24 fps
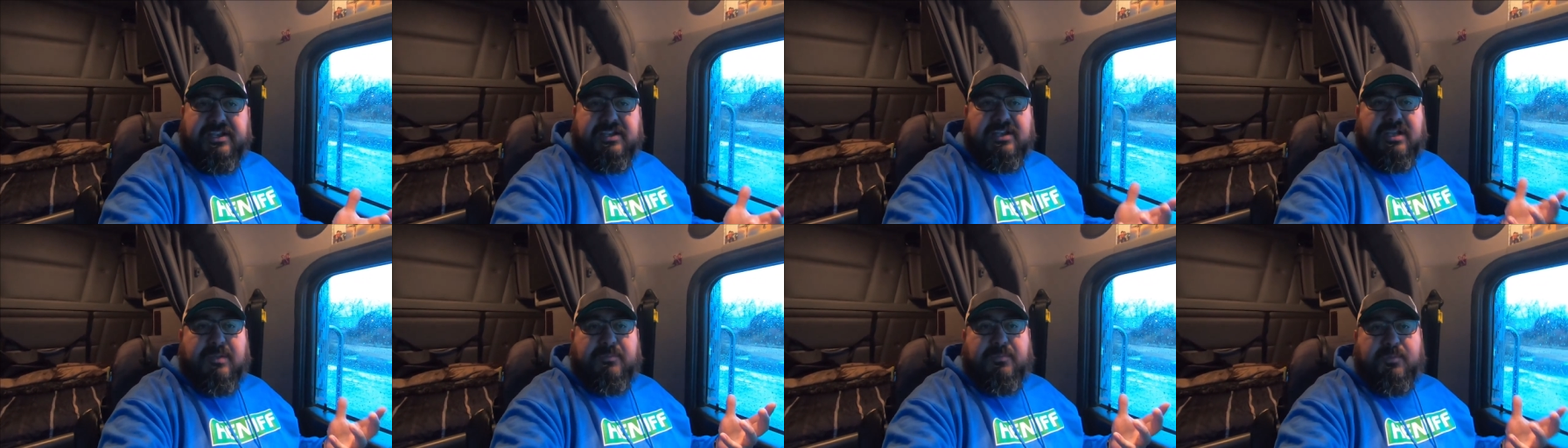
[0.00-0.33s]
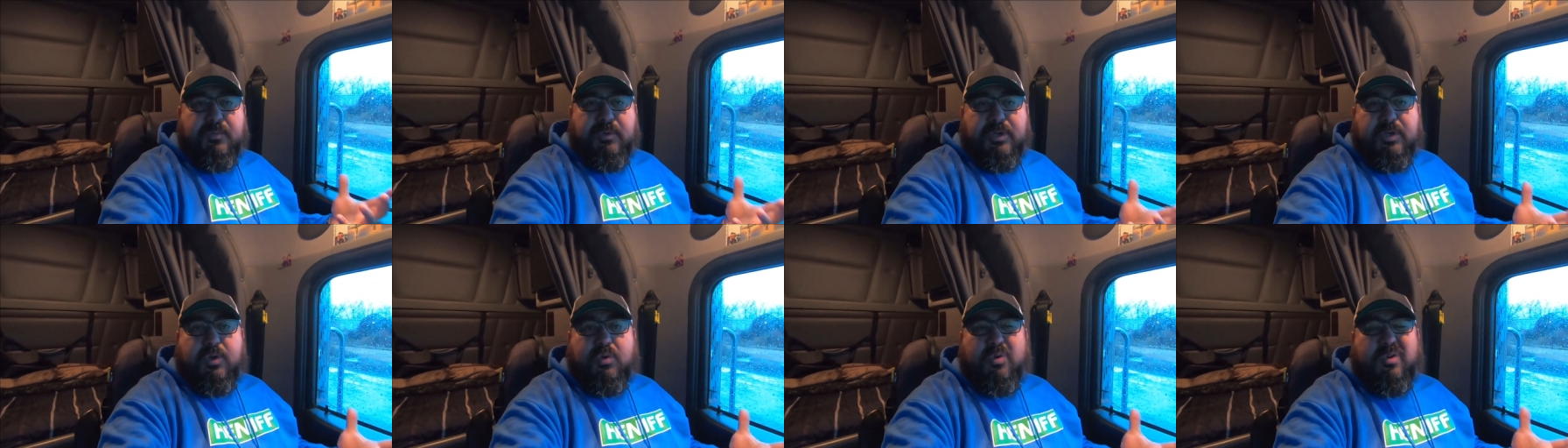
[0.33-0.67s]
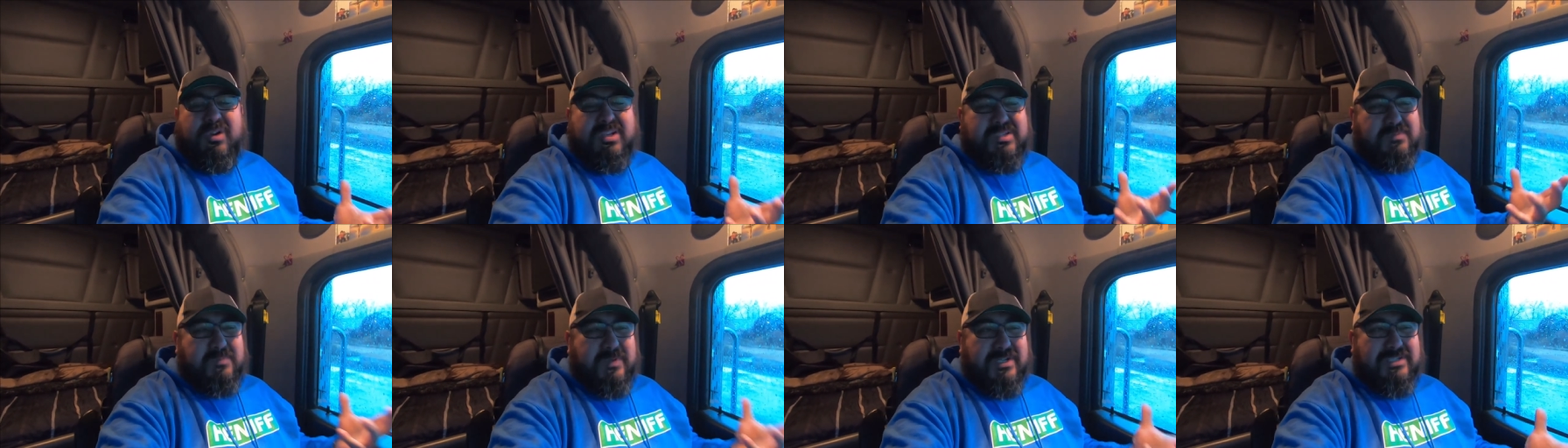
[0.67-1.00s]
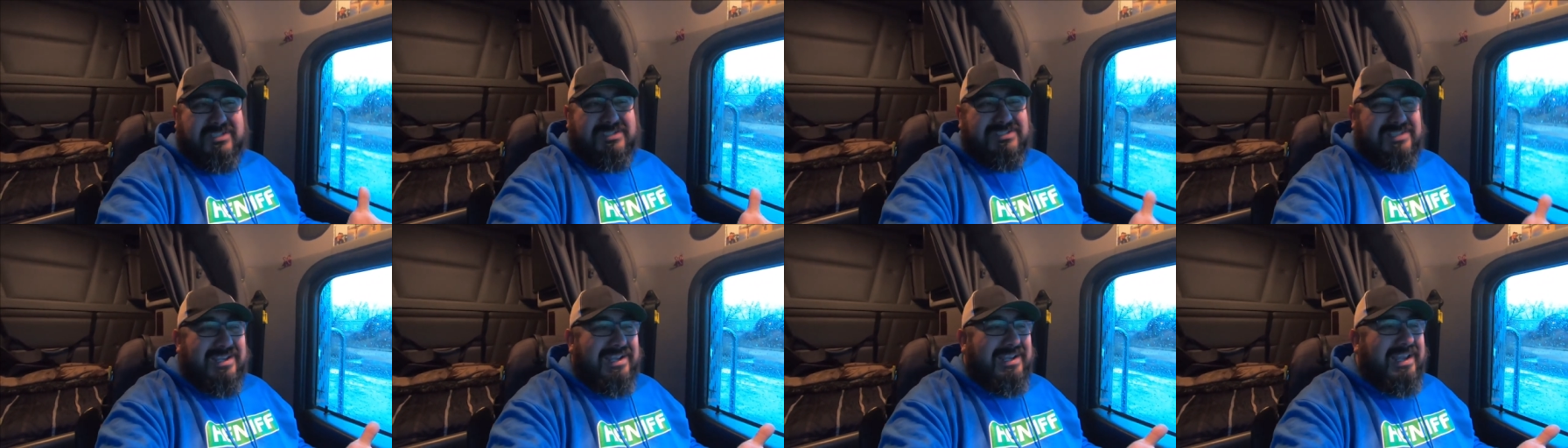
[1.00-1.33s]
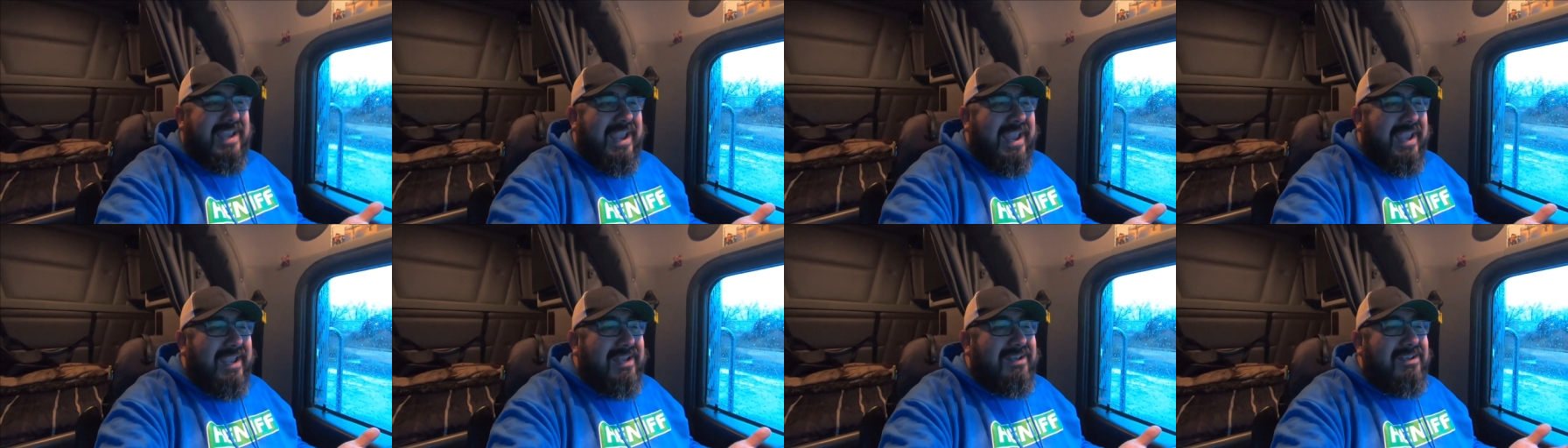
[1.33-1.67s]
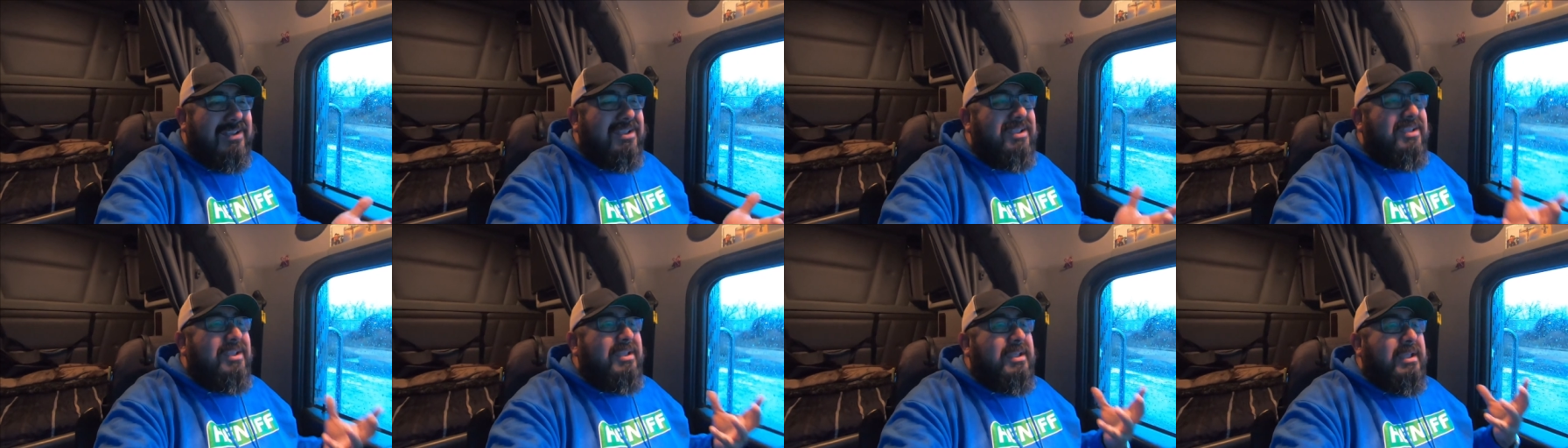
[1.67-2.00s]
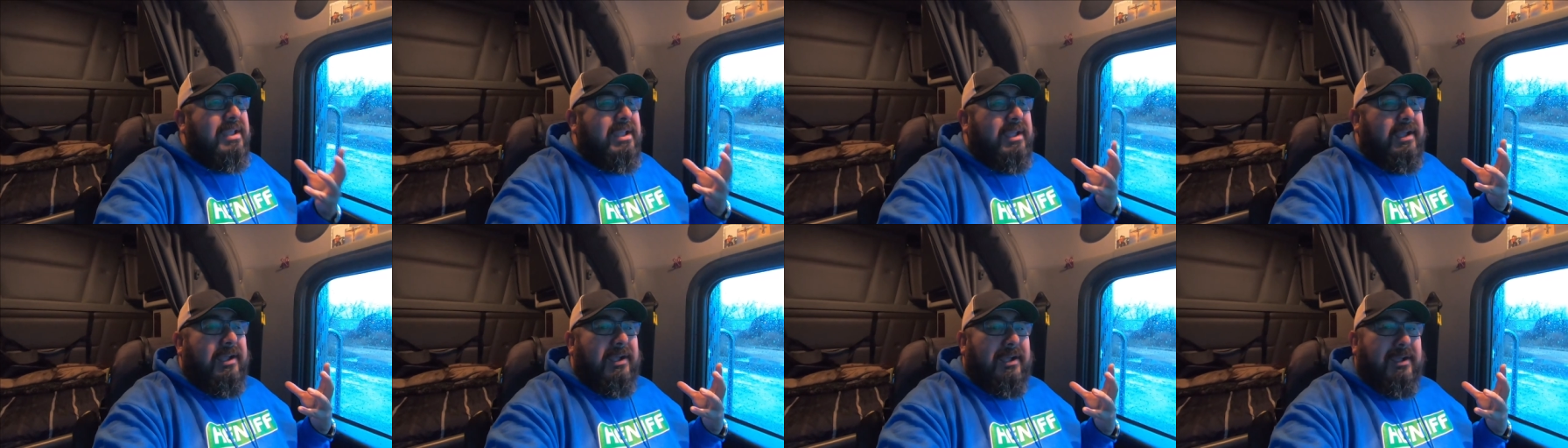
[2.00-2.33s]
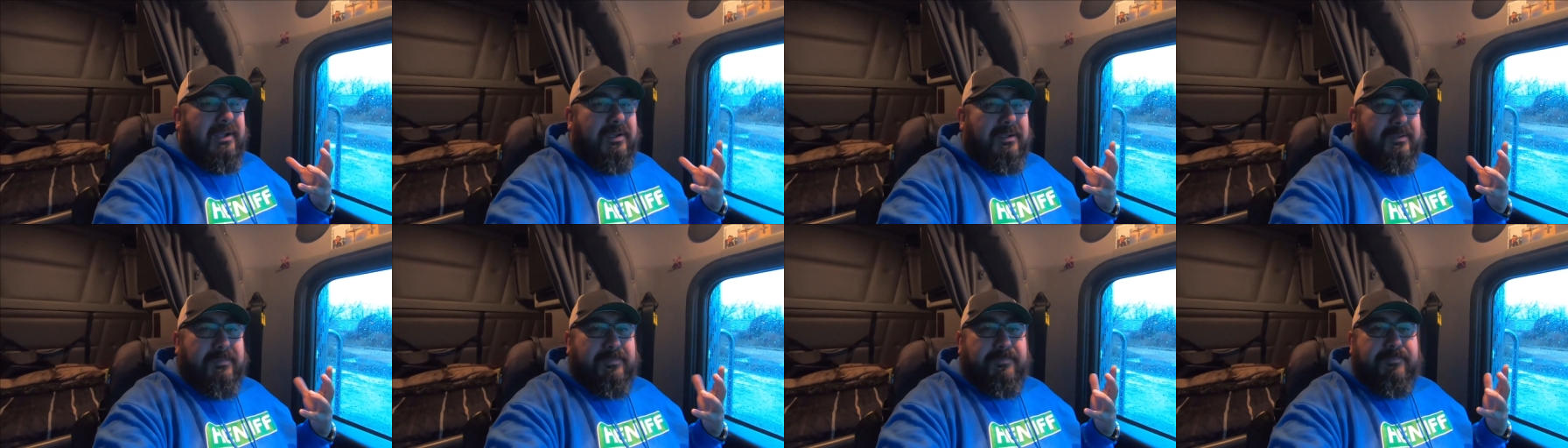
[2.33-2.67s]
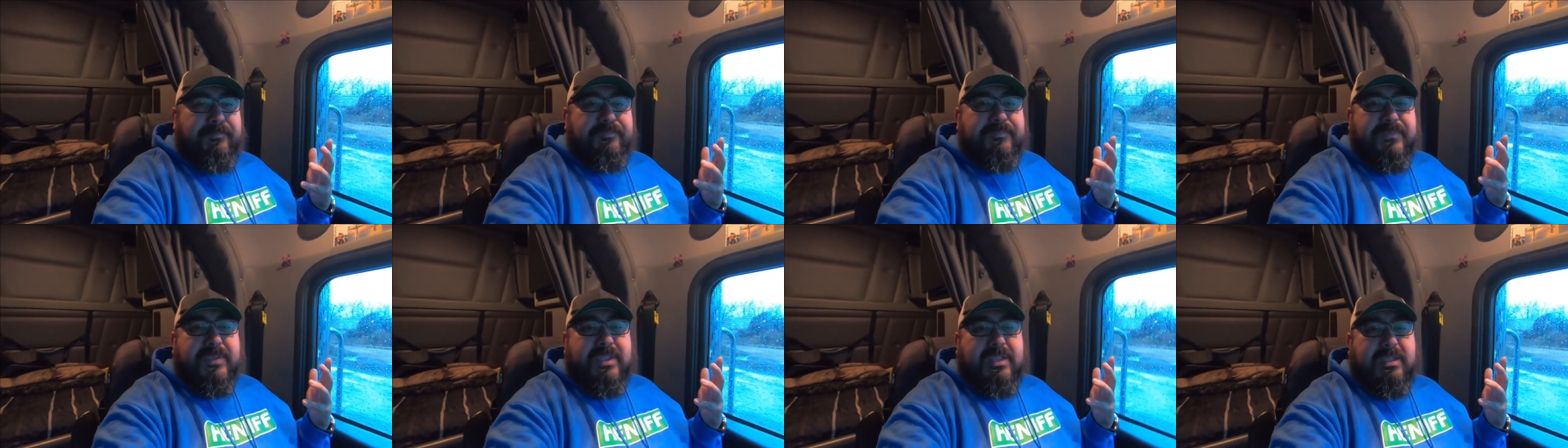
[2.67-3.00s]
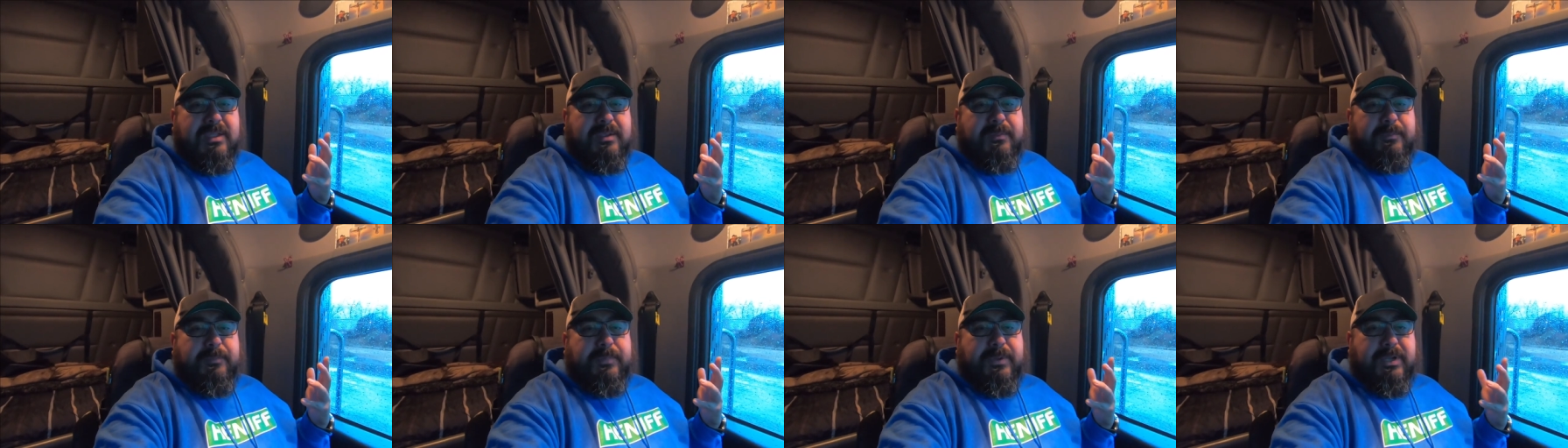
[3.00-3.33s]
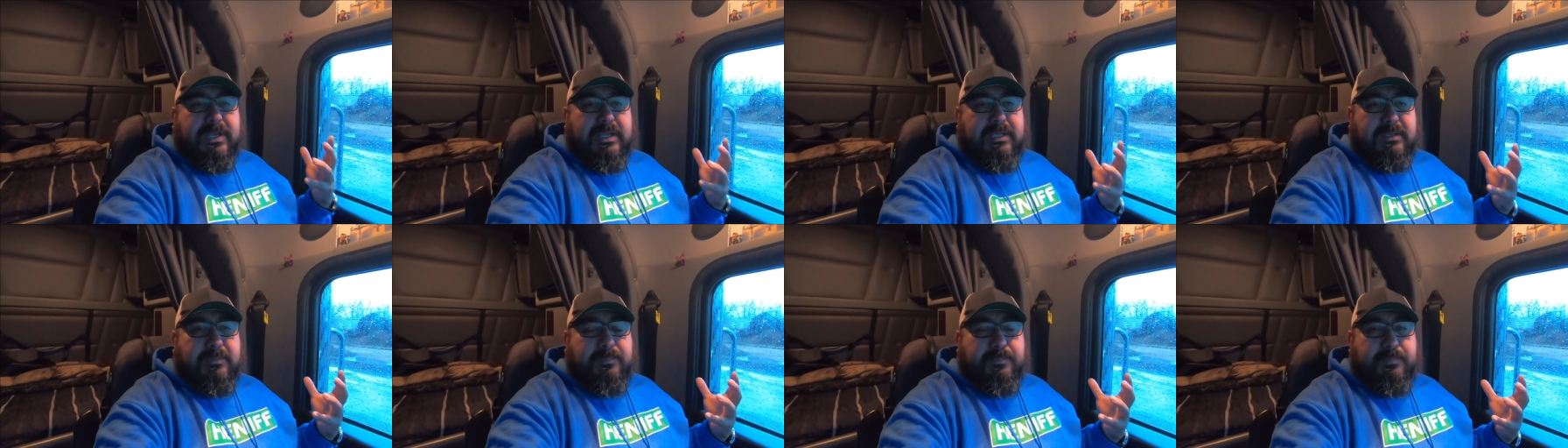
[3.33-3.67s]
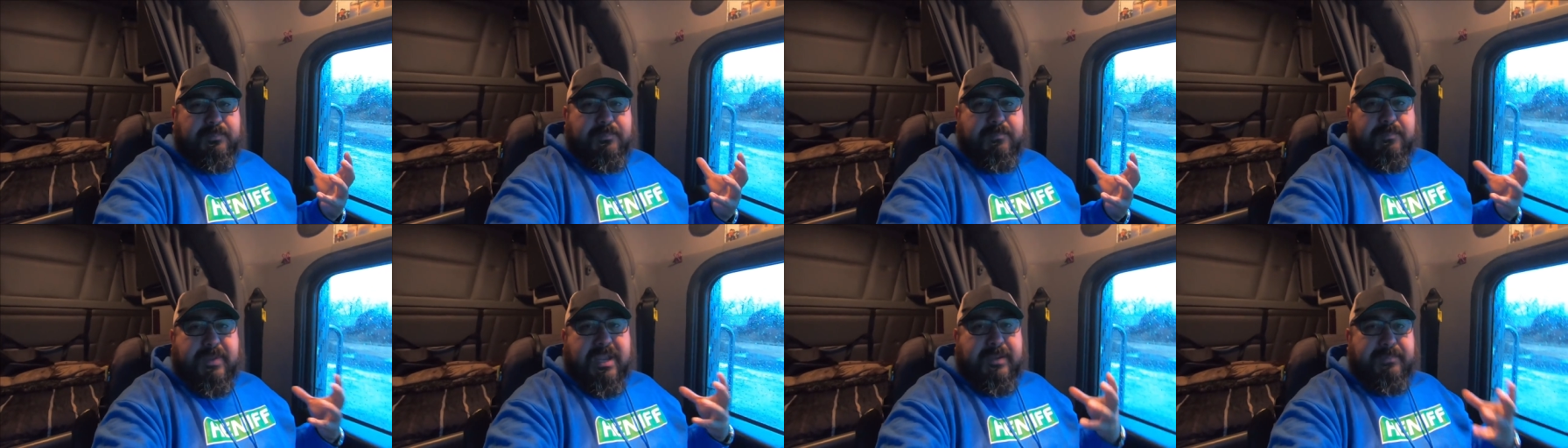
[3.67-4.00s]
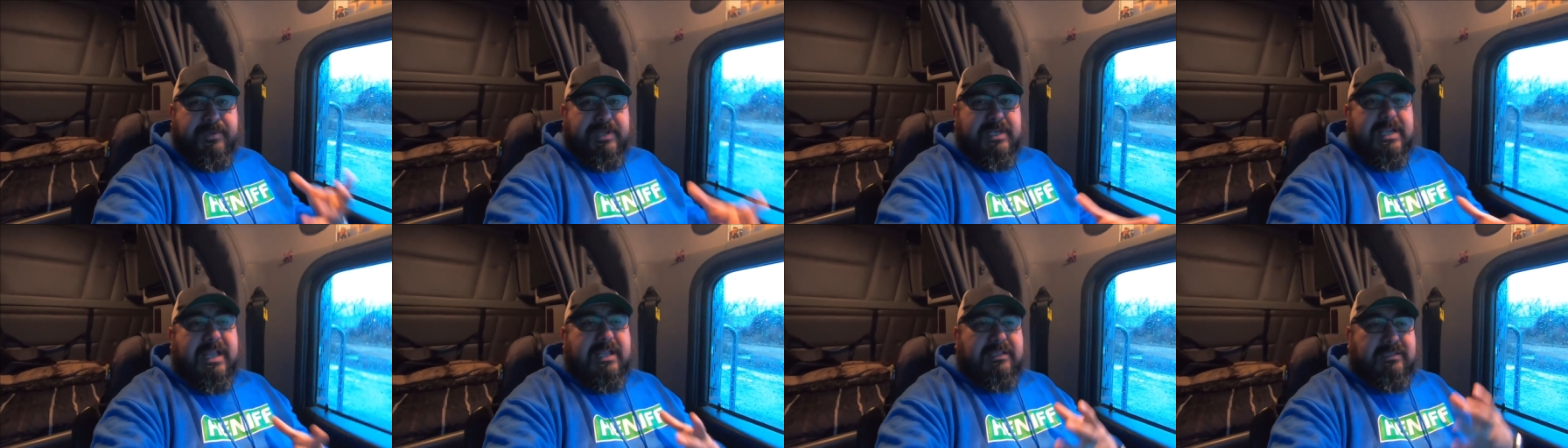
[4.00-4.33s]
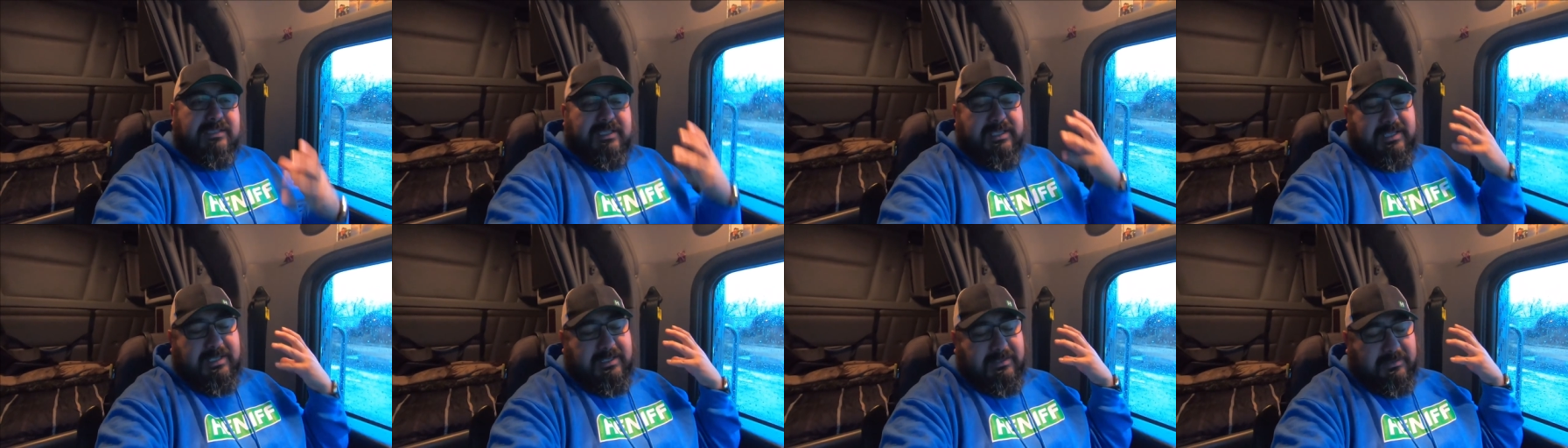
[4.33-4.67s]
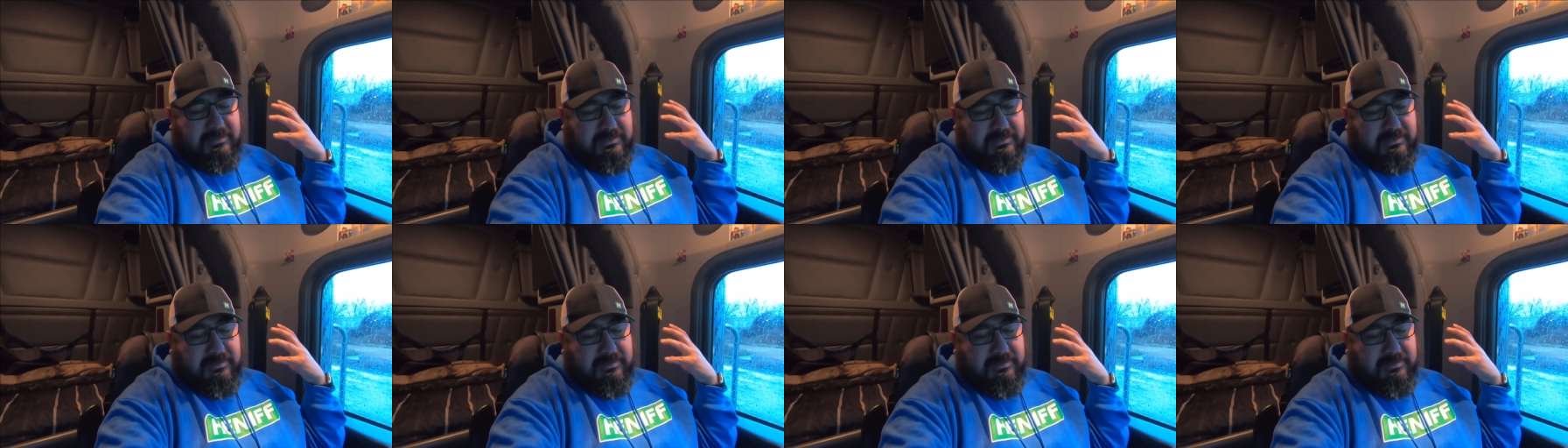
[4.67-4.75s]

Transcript: I'm going to record as much as I can, um, but maybe not the